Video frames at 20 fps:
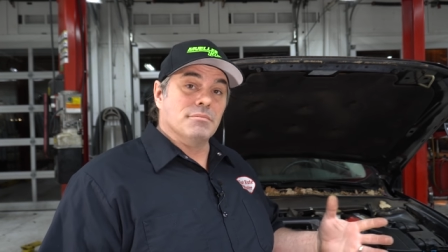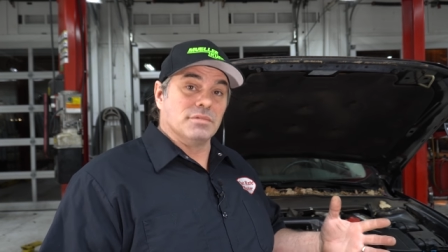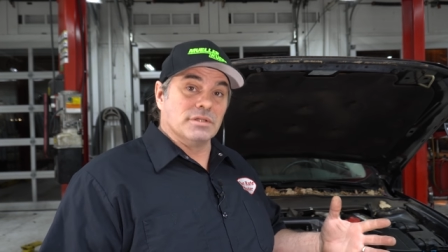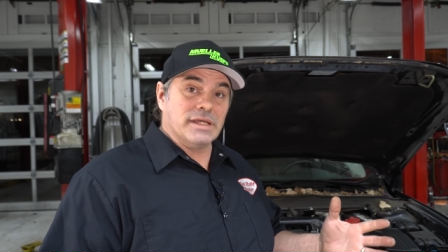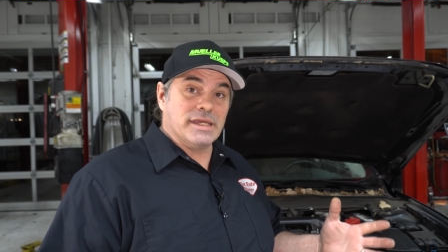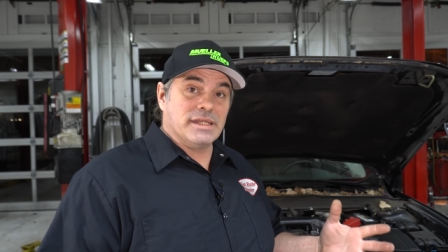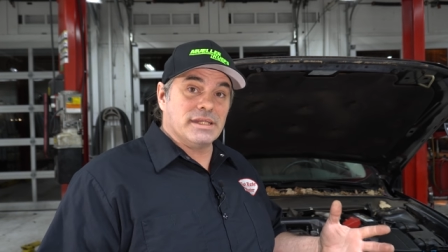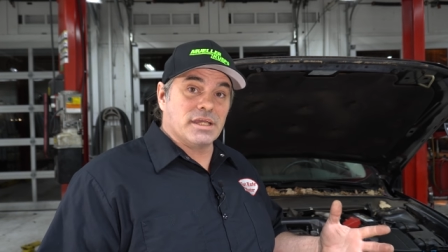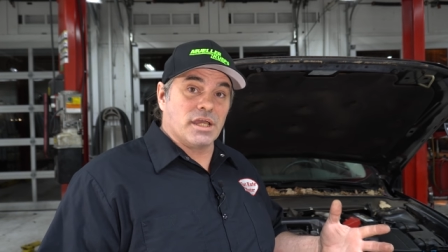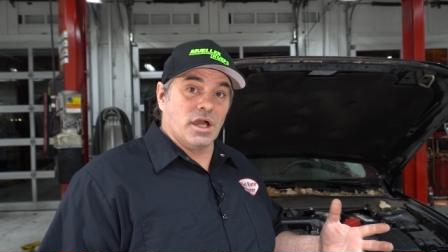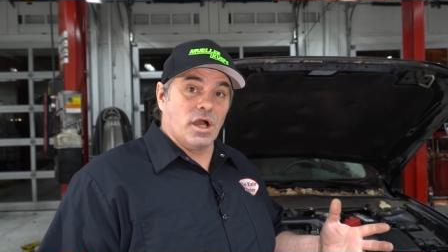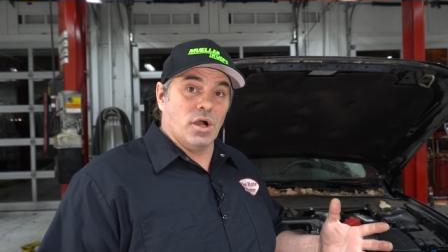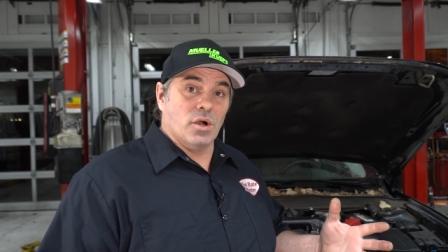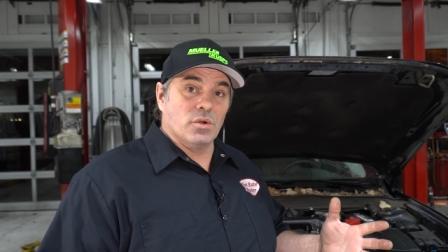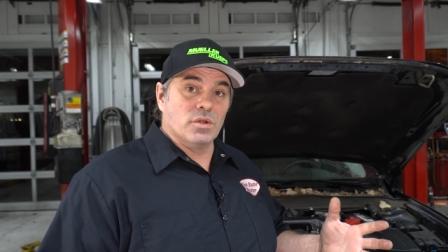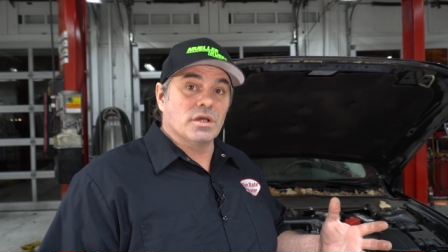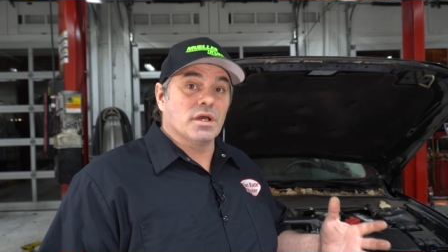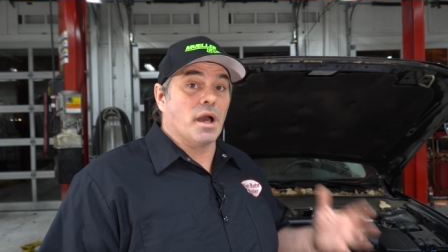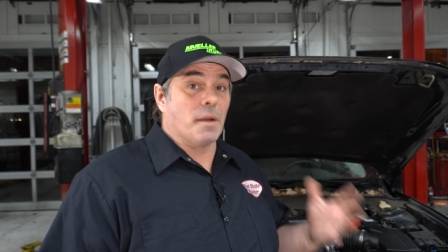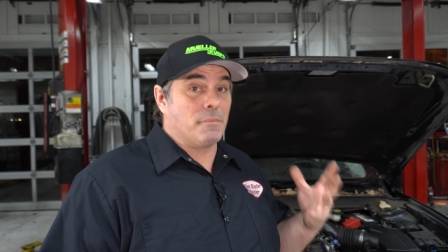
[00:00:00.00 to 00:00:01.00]
lean
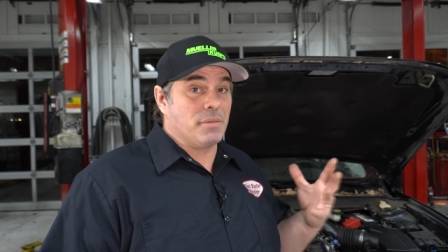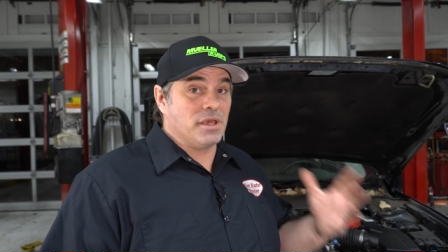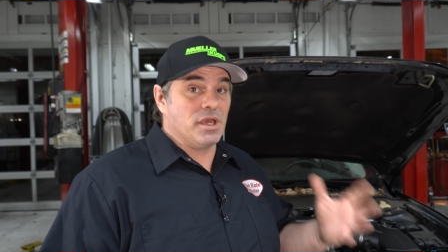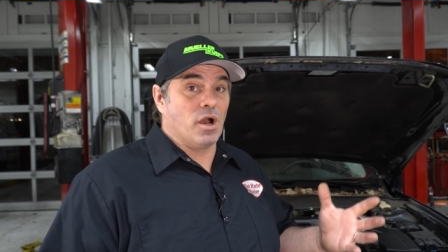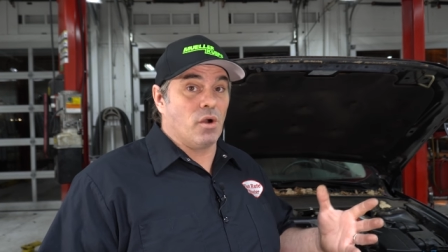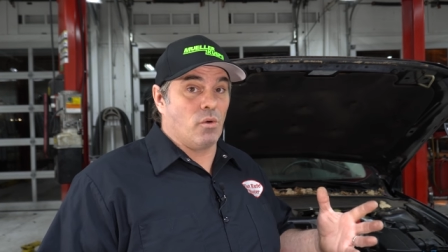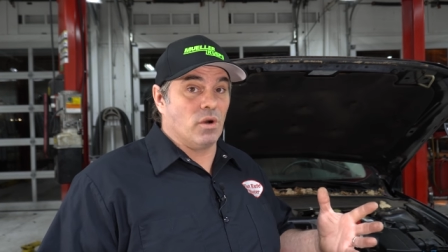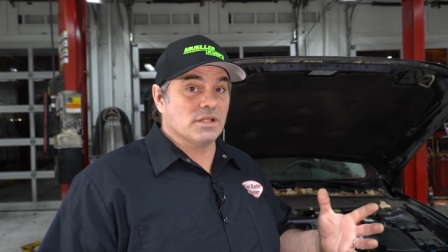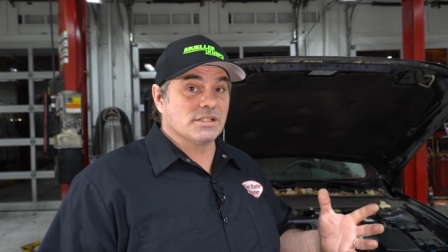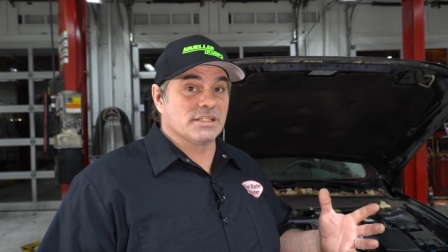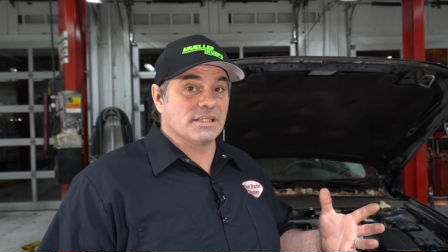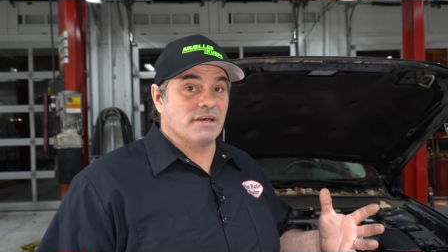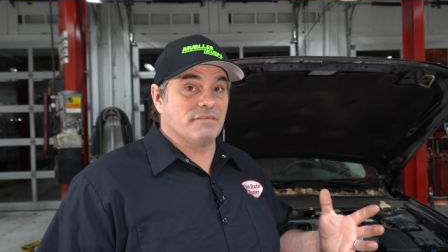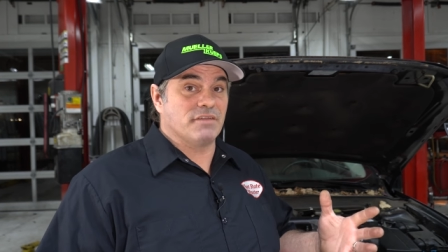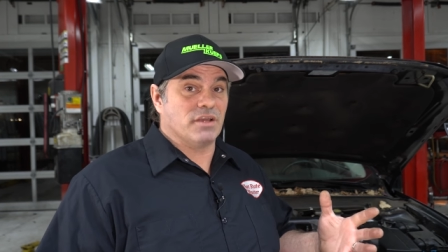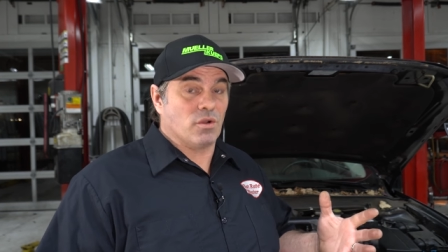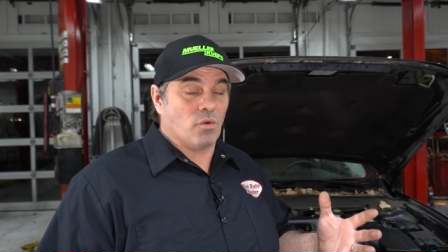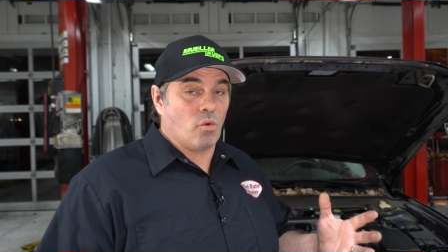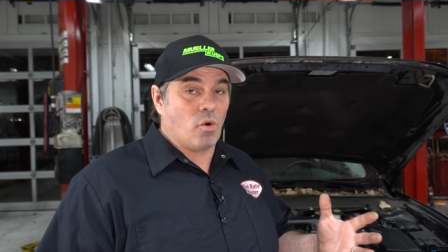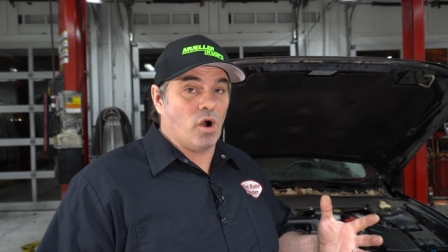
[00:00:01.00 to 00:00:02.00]
code, a
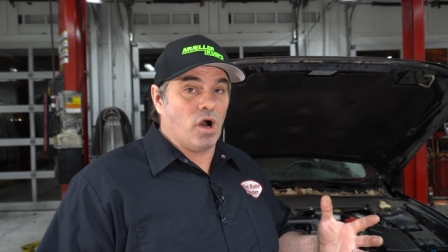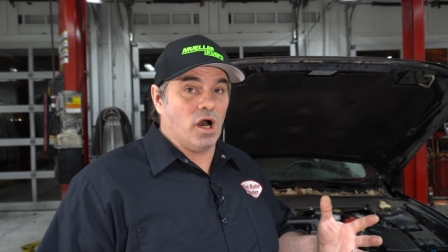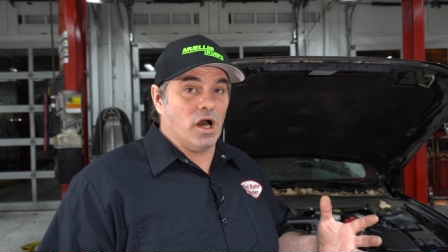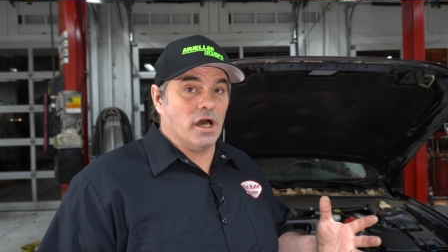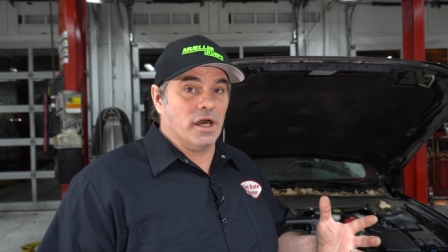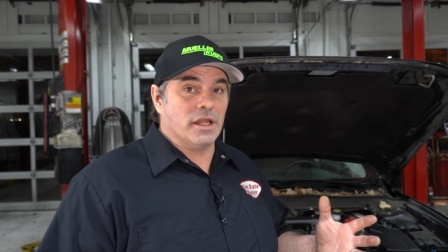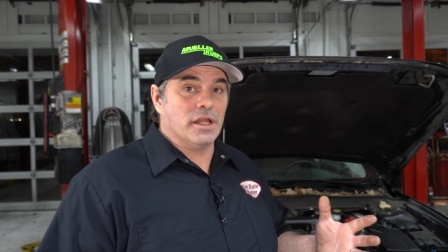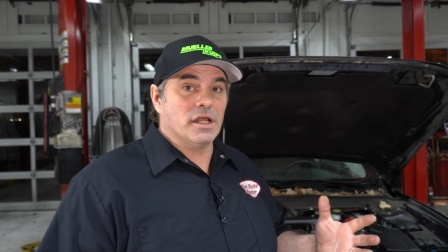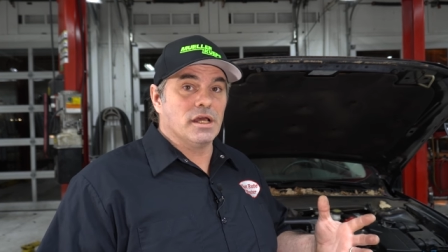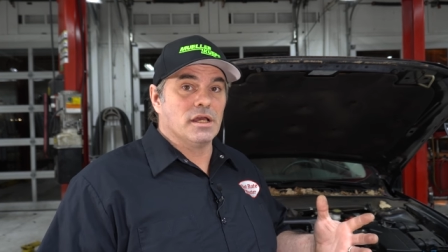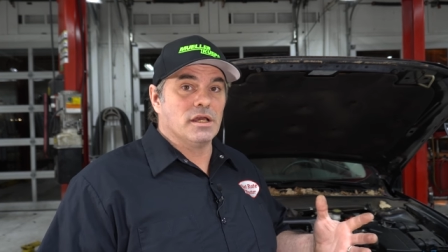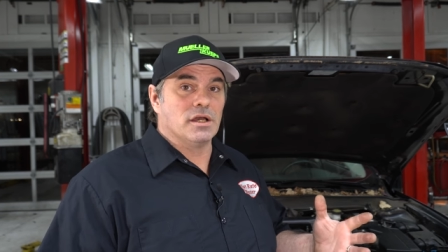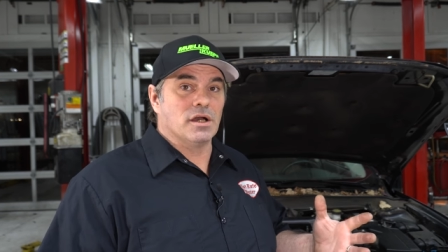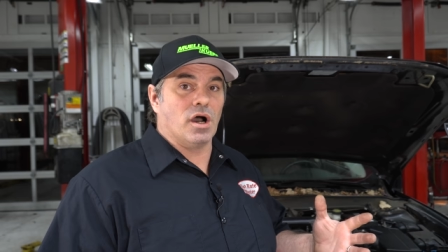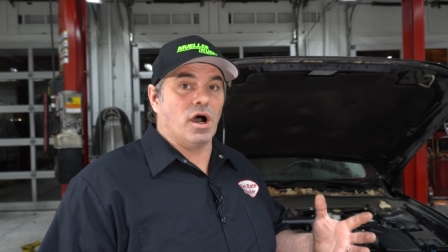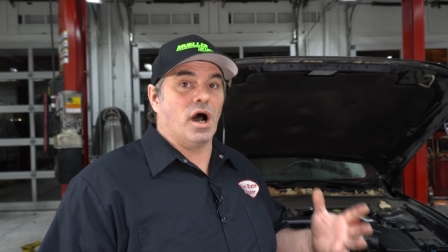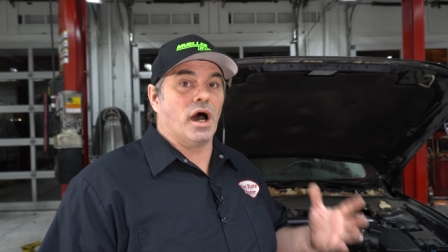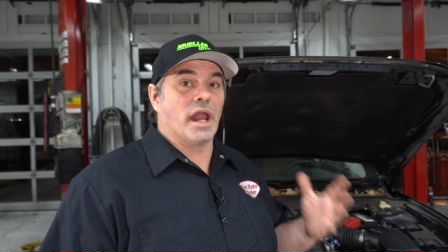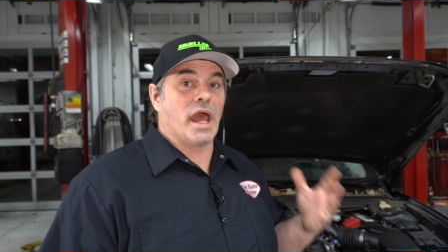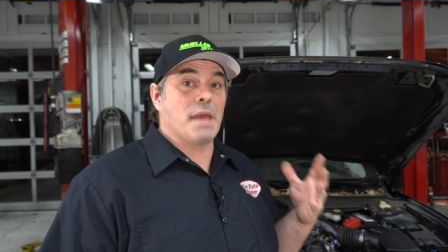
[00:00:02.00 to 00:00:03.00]
P0171,
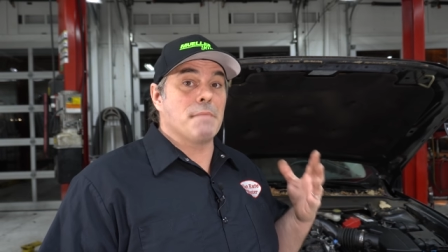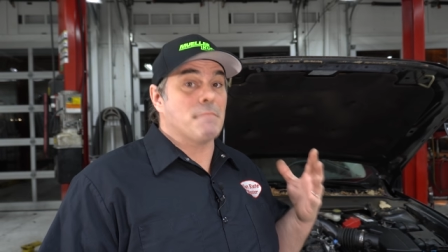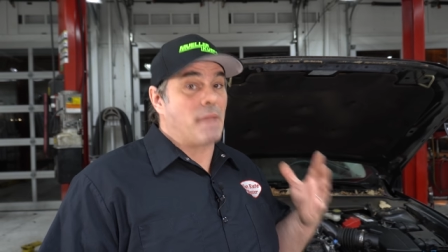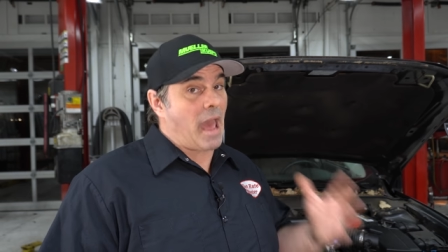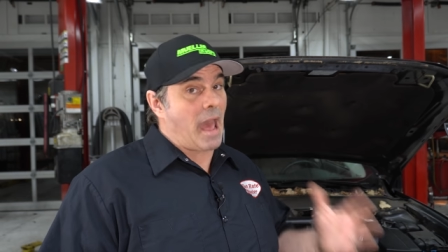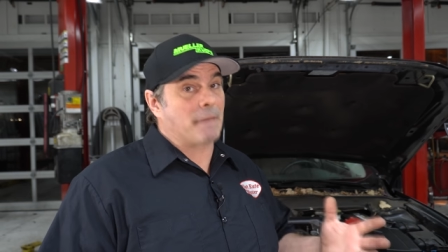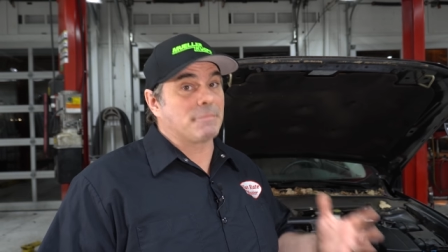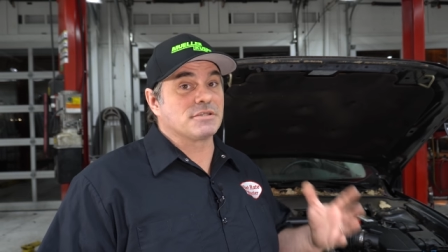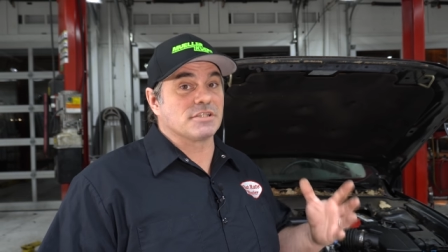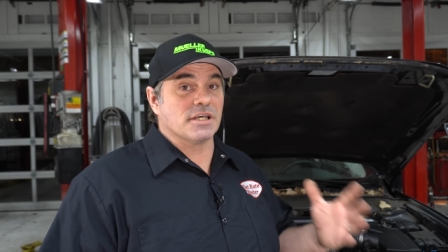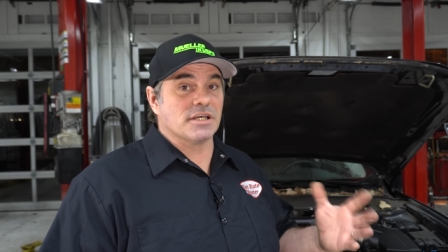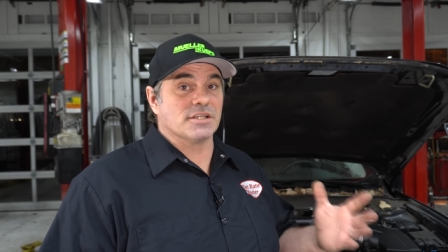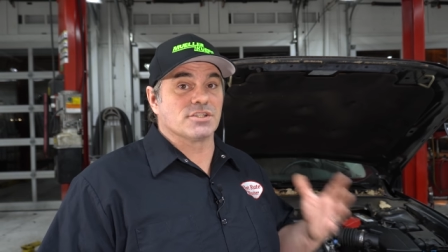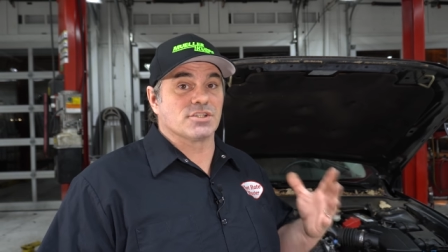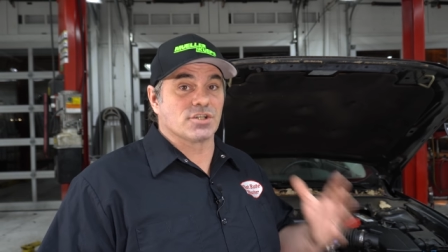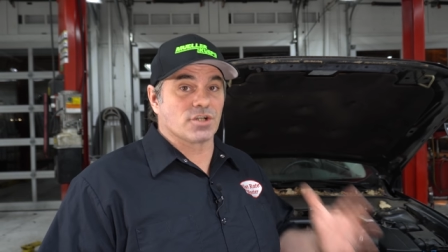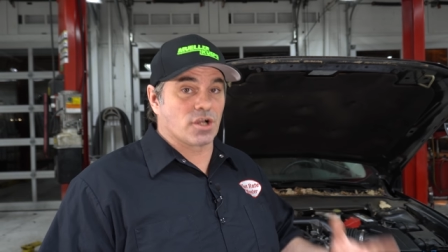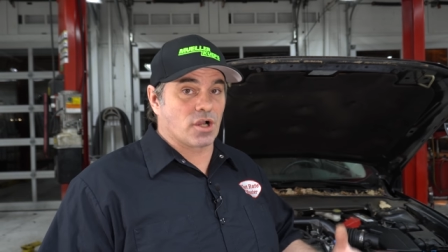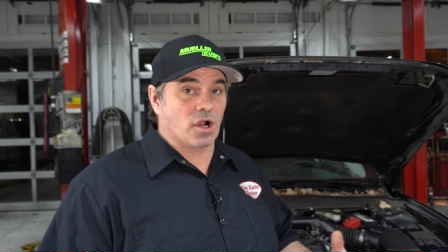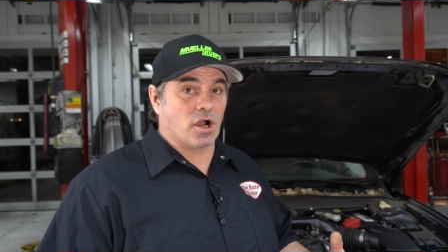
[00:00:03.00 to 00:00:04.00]
on a map
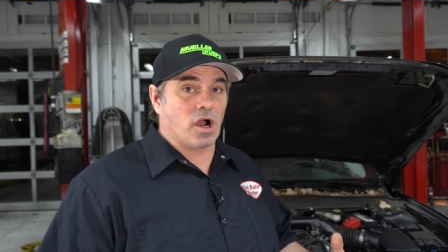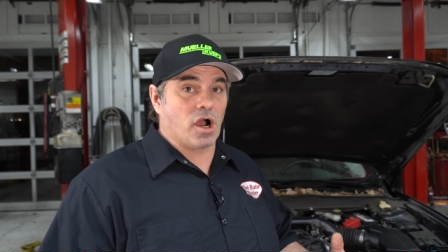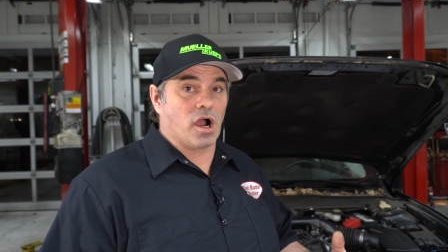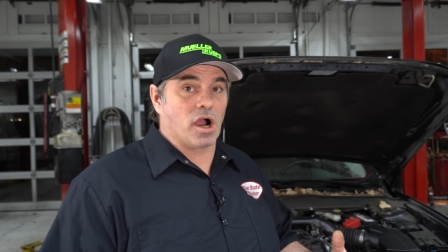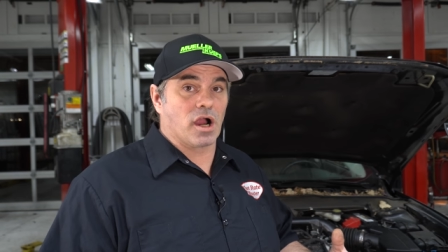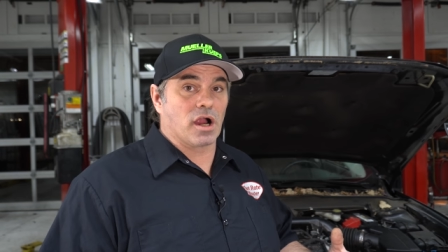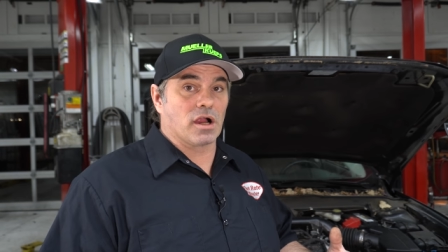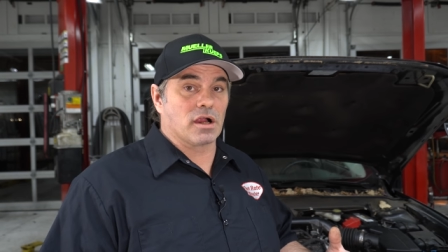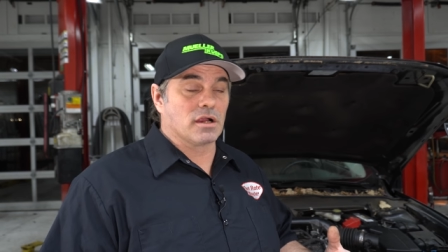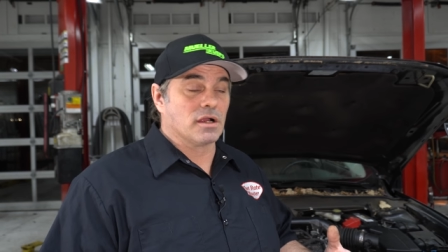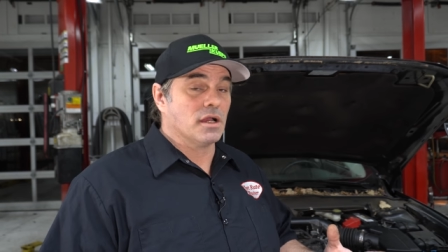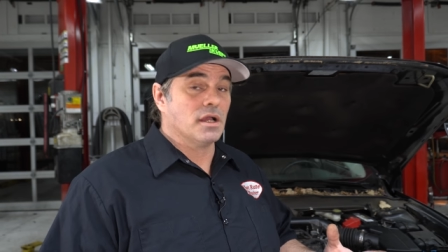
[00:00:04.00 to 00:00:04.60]
sensor car.